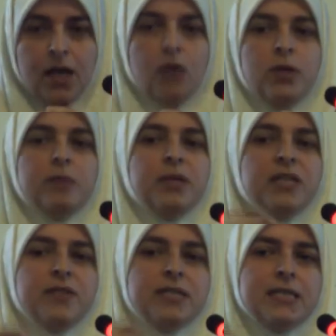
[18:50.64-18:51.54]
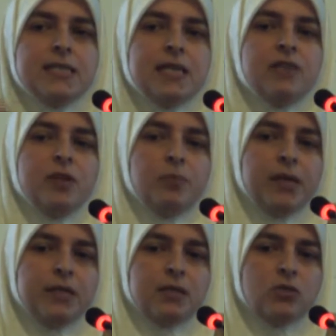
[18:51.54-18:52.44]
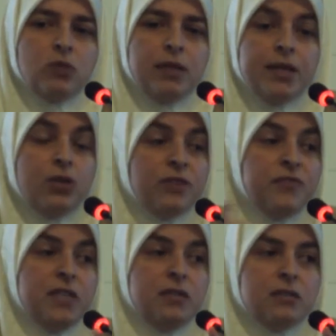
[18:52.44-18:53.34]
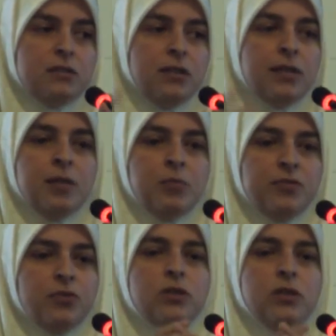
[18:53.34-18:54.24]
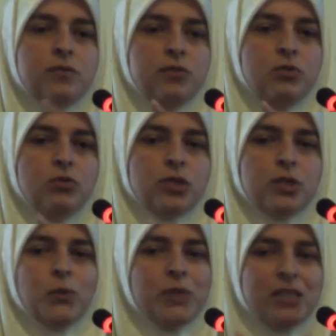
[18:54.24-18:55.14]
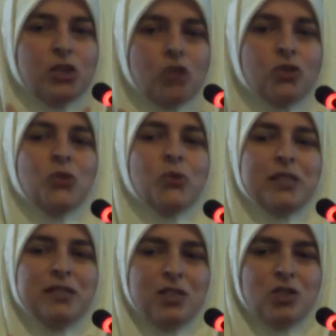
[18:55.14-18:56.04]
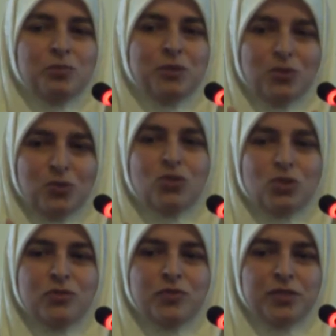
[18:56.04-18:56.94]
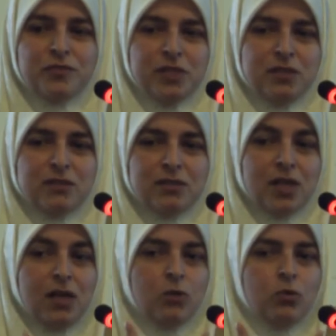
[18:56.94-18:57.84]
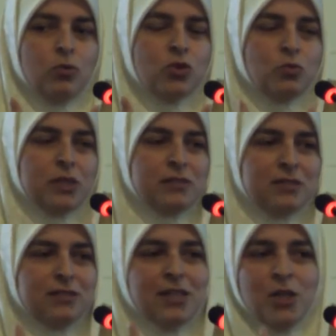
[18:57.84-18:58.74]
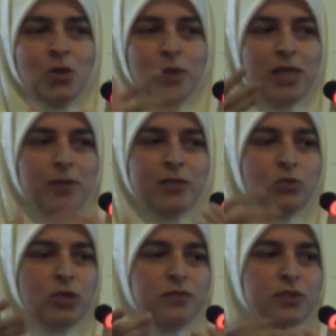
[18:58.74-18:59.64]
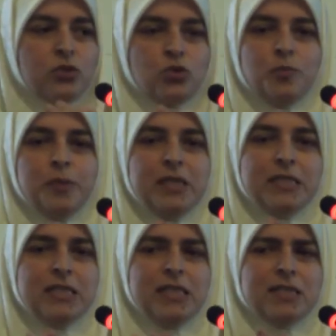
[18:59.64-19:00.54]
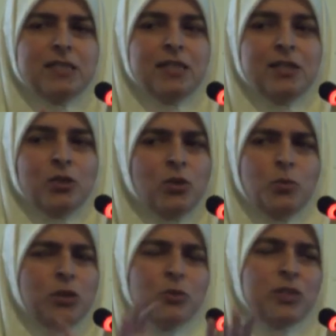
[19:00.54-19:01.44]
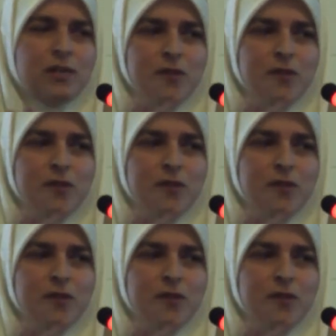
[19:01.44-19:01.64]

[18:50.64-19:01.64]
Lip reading: how it manifests itself in place as well. The graffitis. Before the revolution, we did not know in Egypt the notion of graffitis. And I always wondered when I went to different European cities, oh, we don't